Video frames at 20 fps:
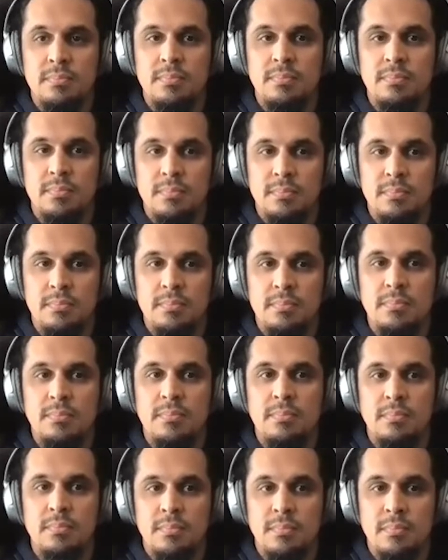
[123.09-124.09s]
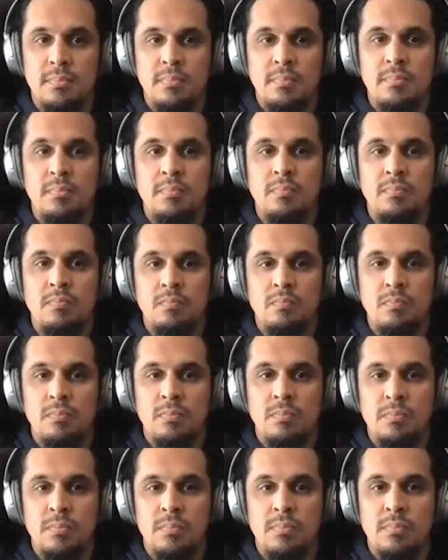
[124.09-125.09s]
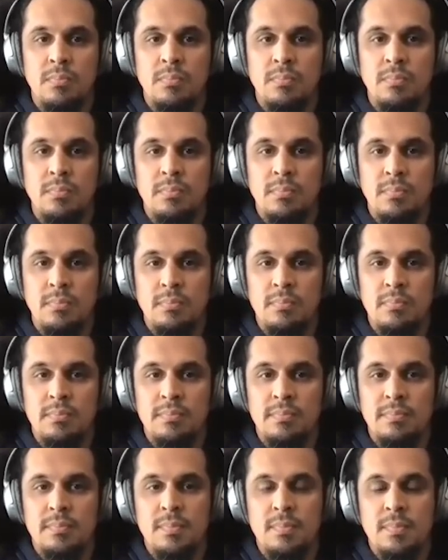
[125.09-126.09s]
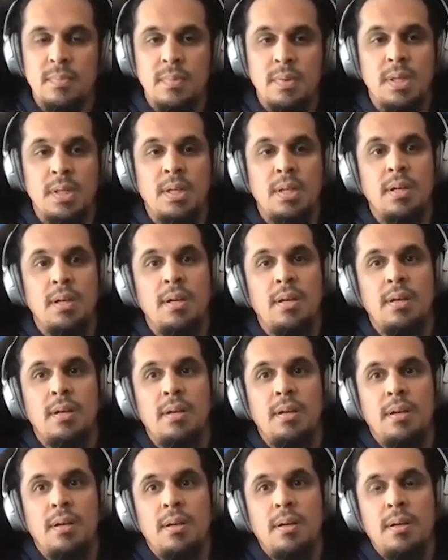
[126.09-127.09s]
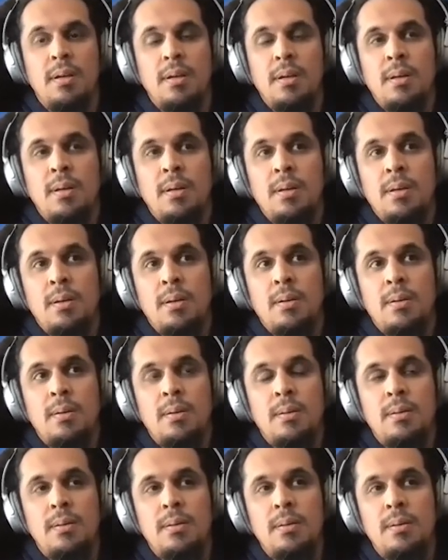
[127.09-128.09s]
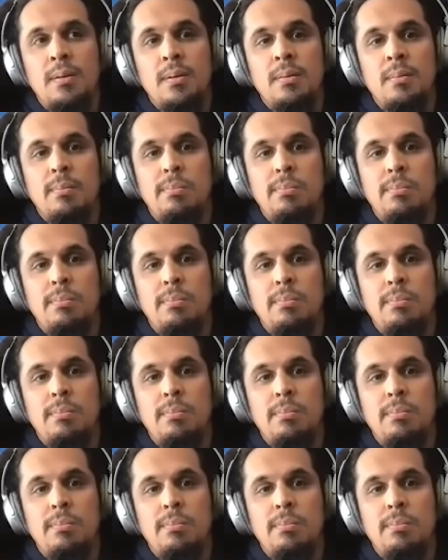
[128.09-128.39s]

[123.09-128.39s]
This person isn't speaking.